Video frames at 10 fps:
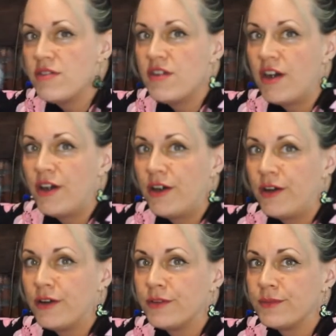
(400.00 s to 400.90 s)

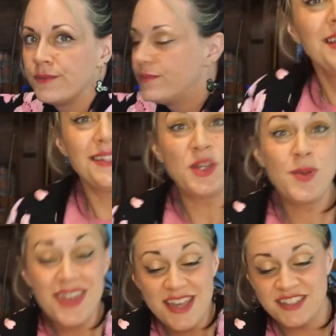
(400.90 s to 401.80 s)
there. What's up with
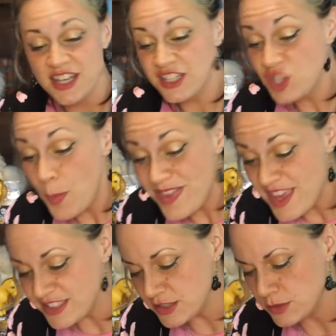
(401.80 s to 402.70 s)
these? What's up with
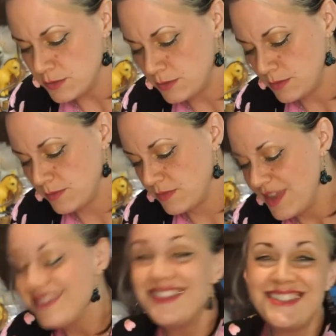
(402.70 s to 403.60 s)
these?
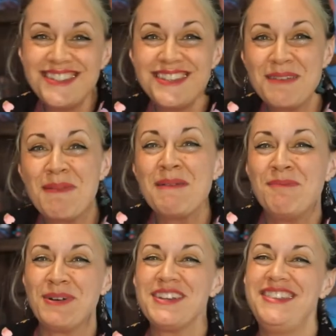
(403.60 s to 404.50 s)
This is like my
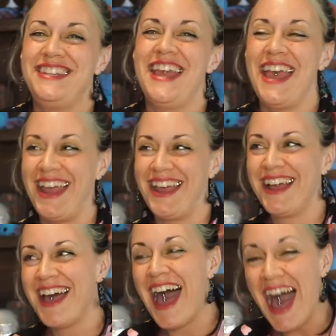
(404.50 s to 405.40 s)
birthday.
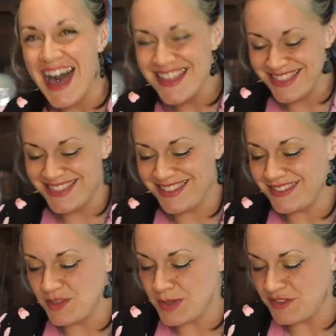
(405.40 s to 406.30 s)
This is
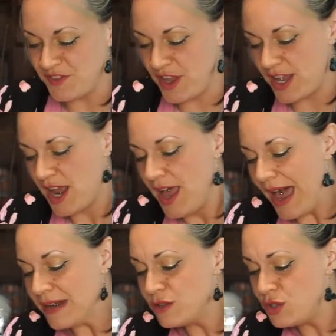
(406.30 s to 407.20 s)
so much fun.
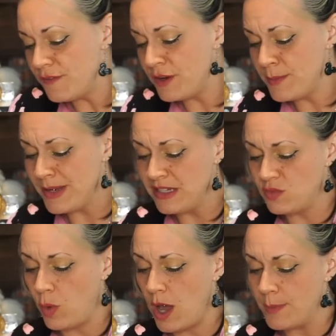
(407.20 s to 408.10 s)
I don't do very many
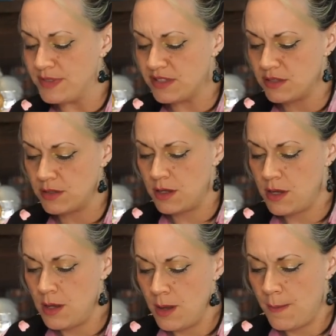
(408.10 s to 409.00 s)
swaps
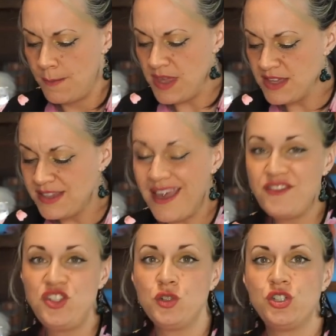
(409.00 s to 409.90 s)
because I have
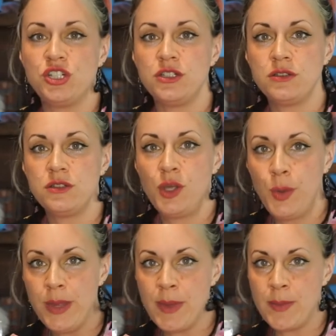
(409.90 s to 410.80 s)
children who
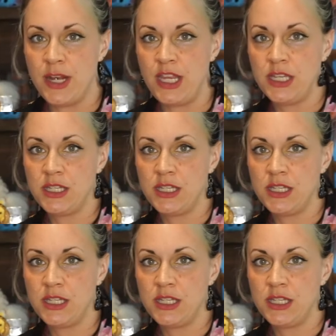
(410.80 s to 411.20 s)
eat my money.